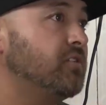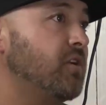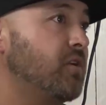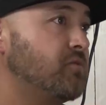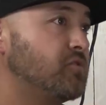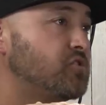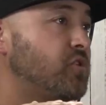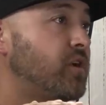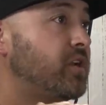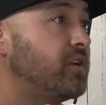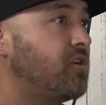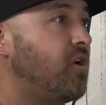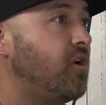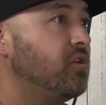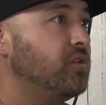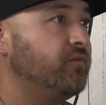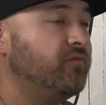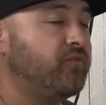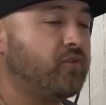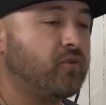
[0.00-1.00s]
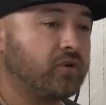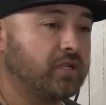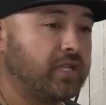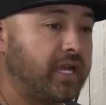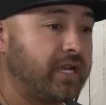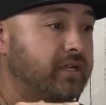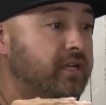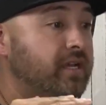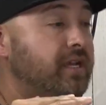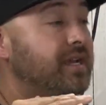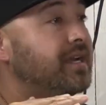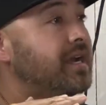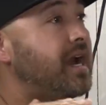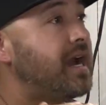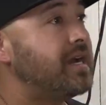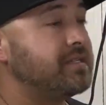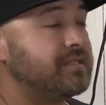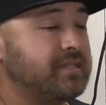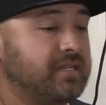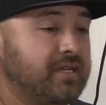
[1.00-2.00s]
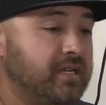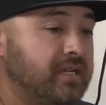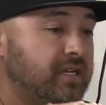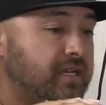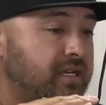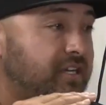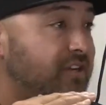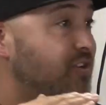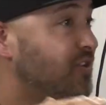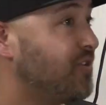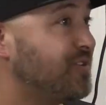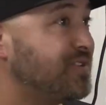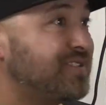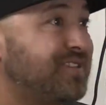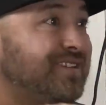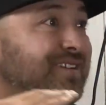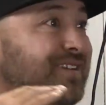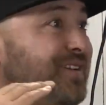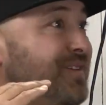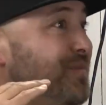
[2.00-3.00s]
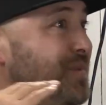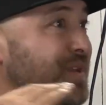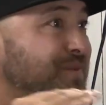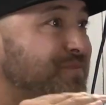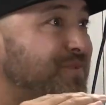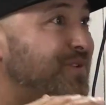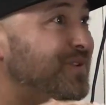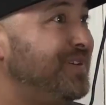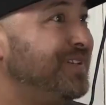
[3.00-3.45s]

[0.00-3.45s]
I was trying to yeah. call them forward like, guys, girls, people,